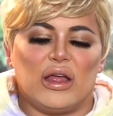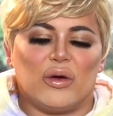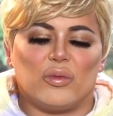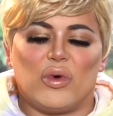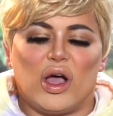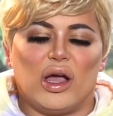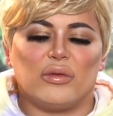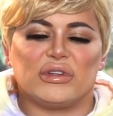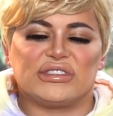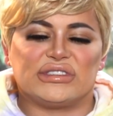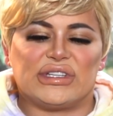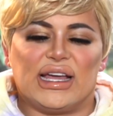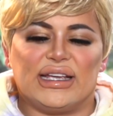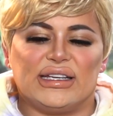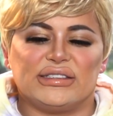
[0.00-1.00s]
What I would
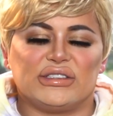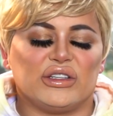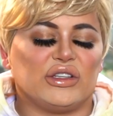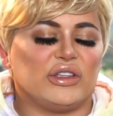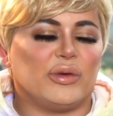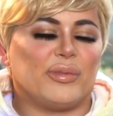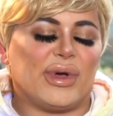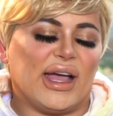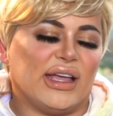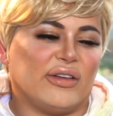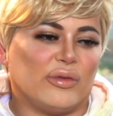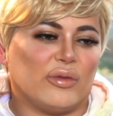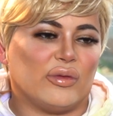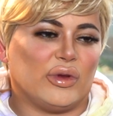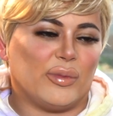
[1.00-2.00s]
say is you pay
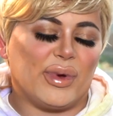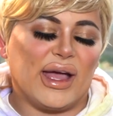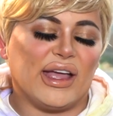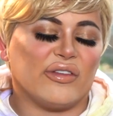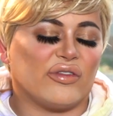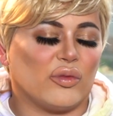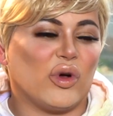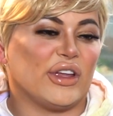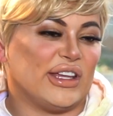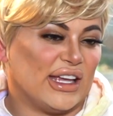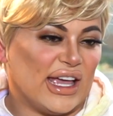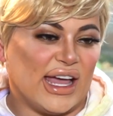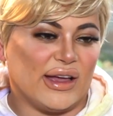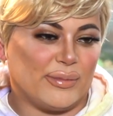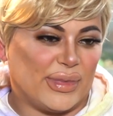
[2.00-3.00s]
for what you
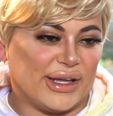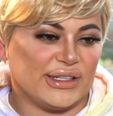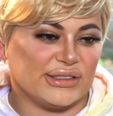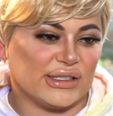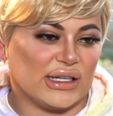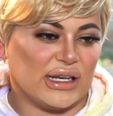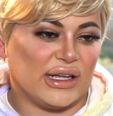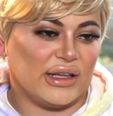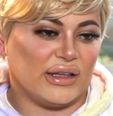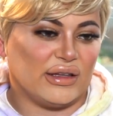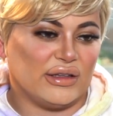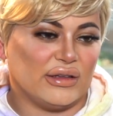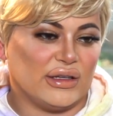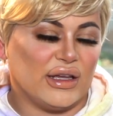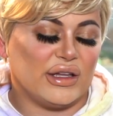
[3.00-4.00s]
get, basically.
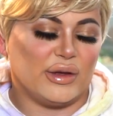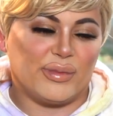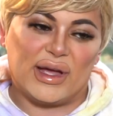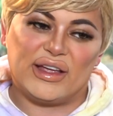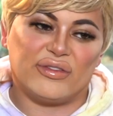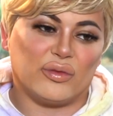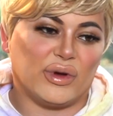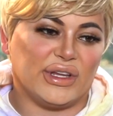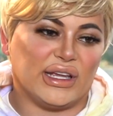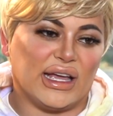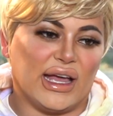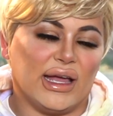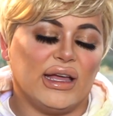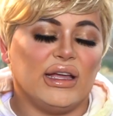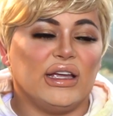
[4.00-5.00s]
You pay for what you
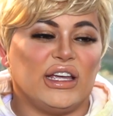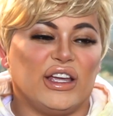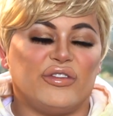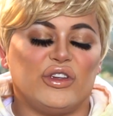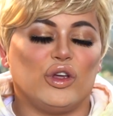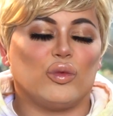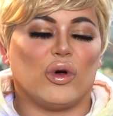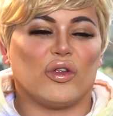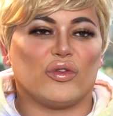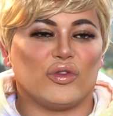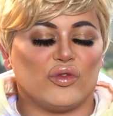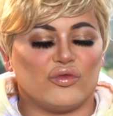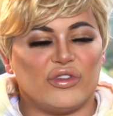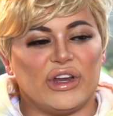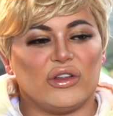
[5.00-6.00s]
get. If you want
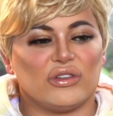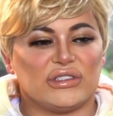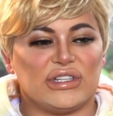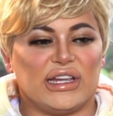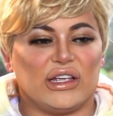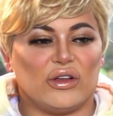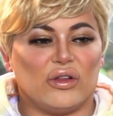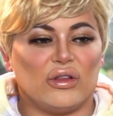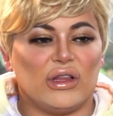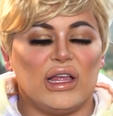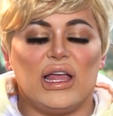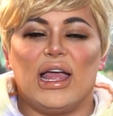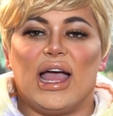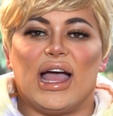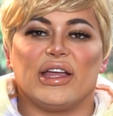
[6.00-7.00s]
the real deal
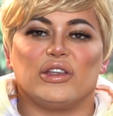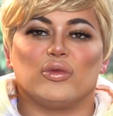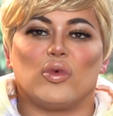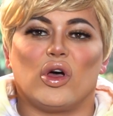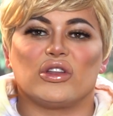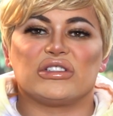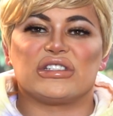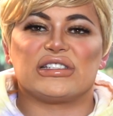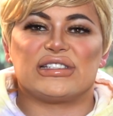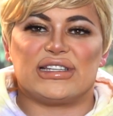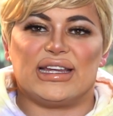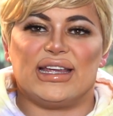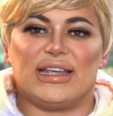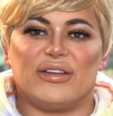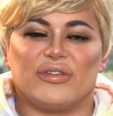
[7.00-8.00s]
and you want
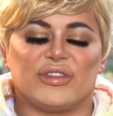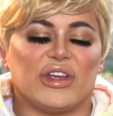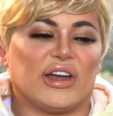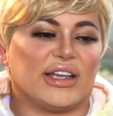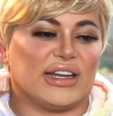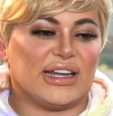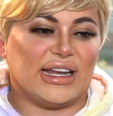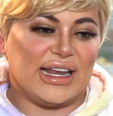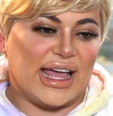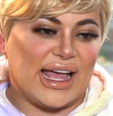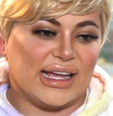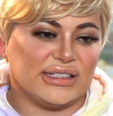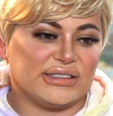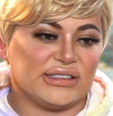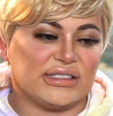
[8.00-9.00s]
teeth that are gonna
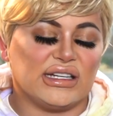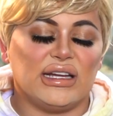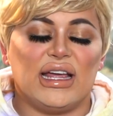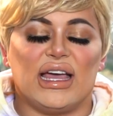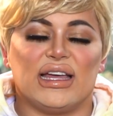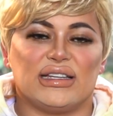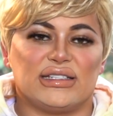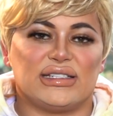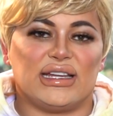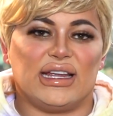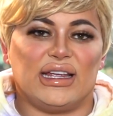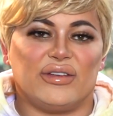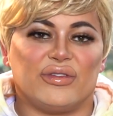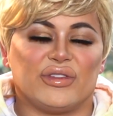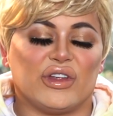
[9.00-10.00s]
last and
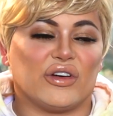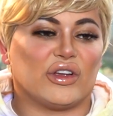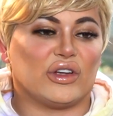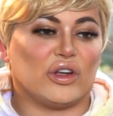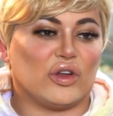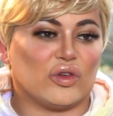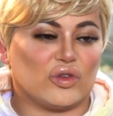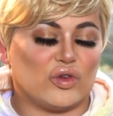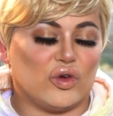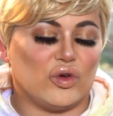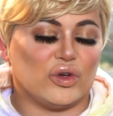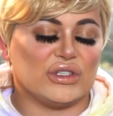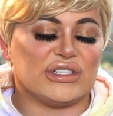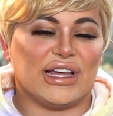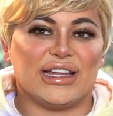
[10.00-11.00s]
teeth that are gonna look
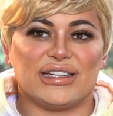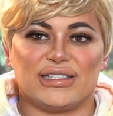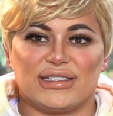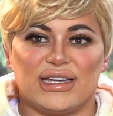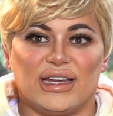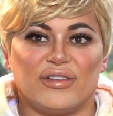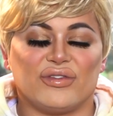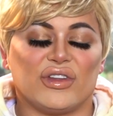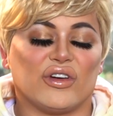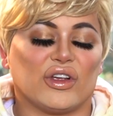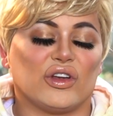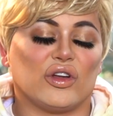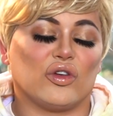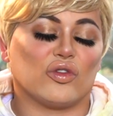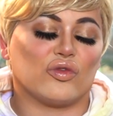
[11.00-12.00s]
good and teeth that are
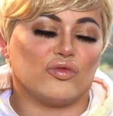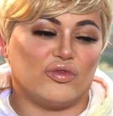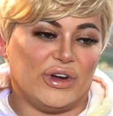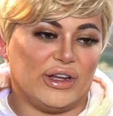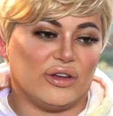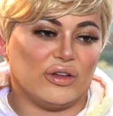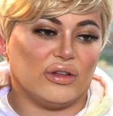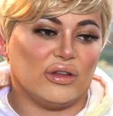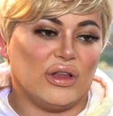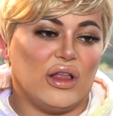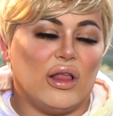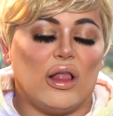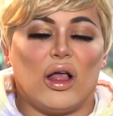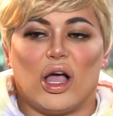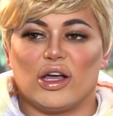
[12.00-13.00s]
gonna look real,
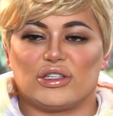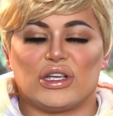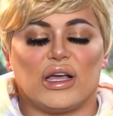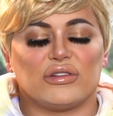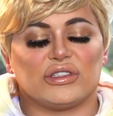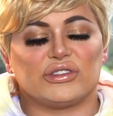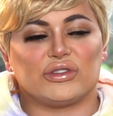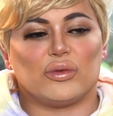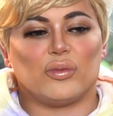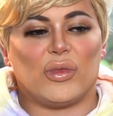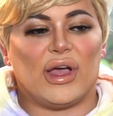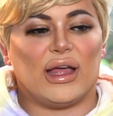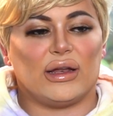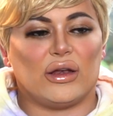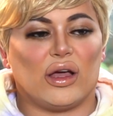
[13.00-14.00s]
I'd go to
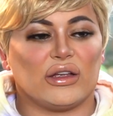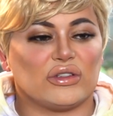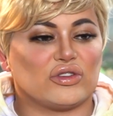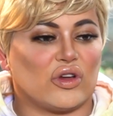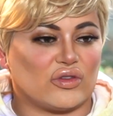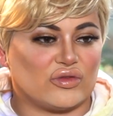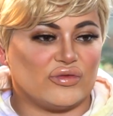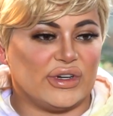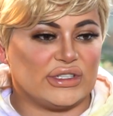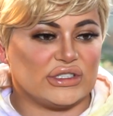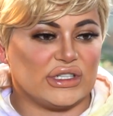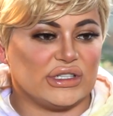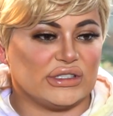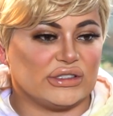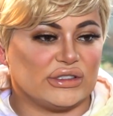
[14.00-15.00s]
somewhere like Dr.
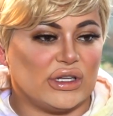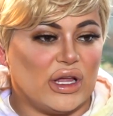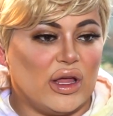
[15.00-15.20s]
Richards,